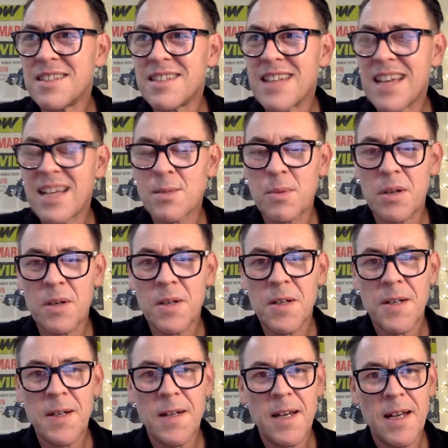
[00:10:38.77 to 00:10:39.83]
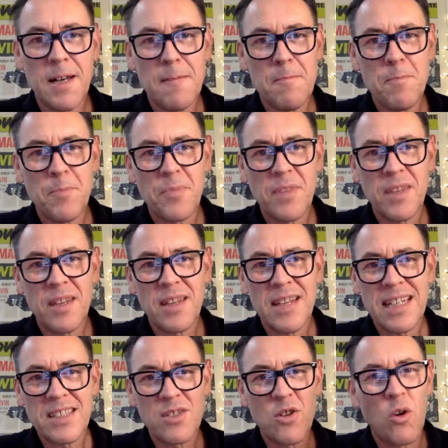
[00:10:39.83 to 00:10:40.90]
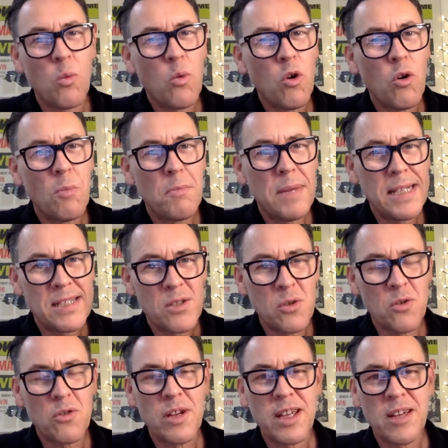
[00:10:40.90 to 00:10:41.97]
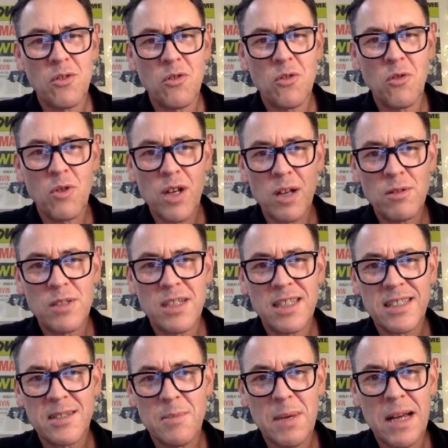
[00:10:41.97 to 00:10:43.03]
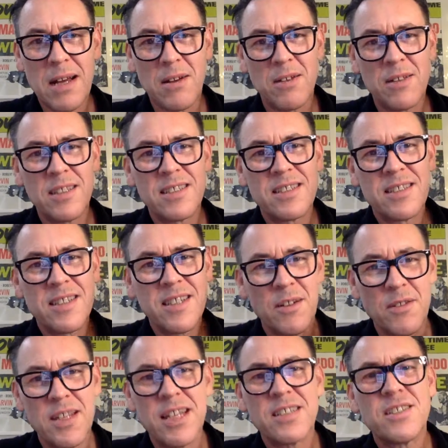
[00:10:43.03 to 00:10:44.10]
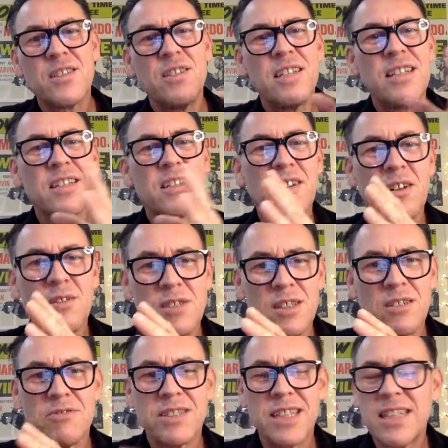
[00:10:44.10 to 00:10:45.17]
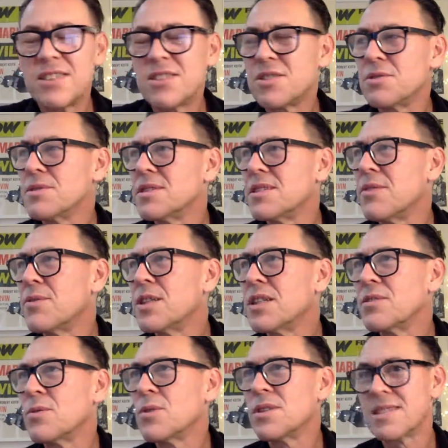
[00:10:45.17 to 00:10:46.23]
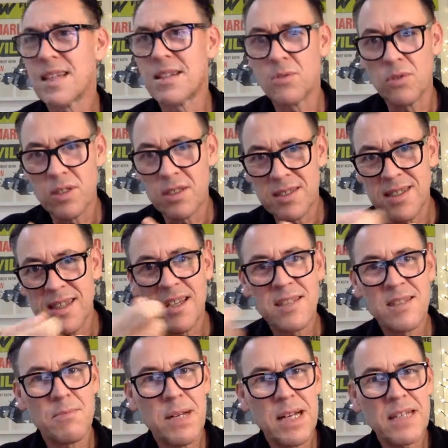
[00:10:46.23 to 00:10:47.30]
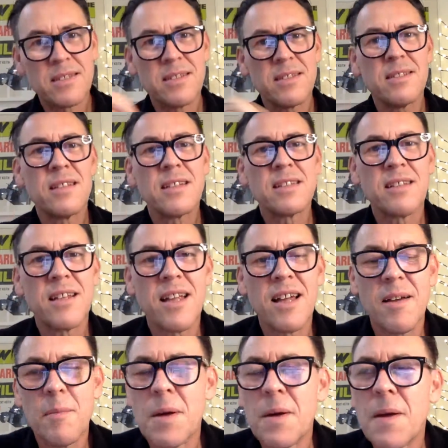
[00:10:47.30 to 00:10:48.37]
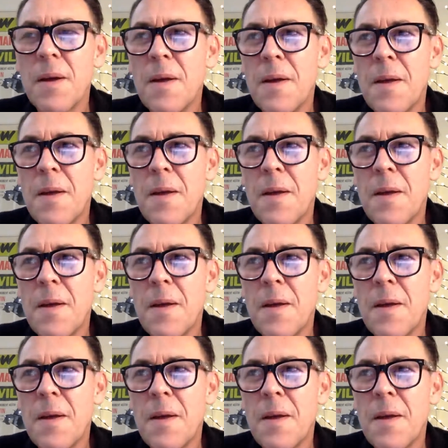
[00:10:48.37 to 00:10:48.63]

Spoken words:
an expert. That's not what mentoring or coaching is about. It's, yes, you need your coaching credentials and everything to understand all the sticks and bats and things like that. But